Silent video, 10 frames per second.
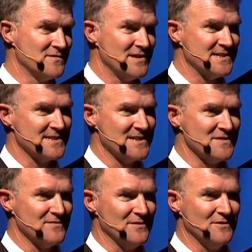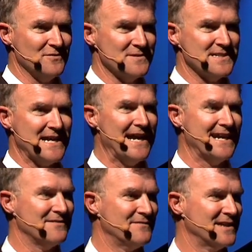as very successful, who was
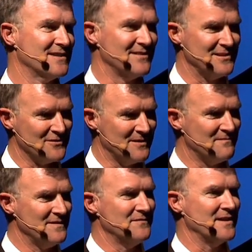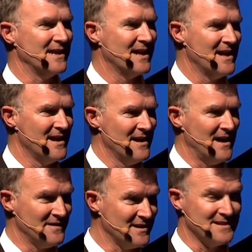saying effectively, look, I'm 50,
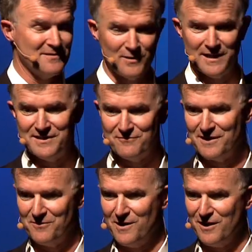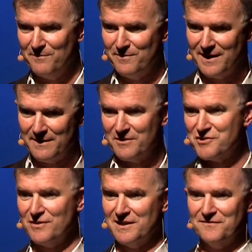I think I did what I did really well, but I'm not
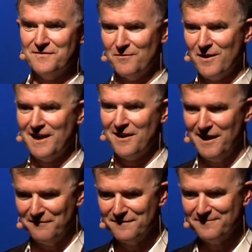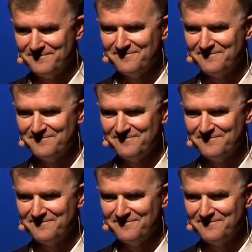sure I lived the right life.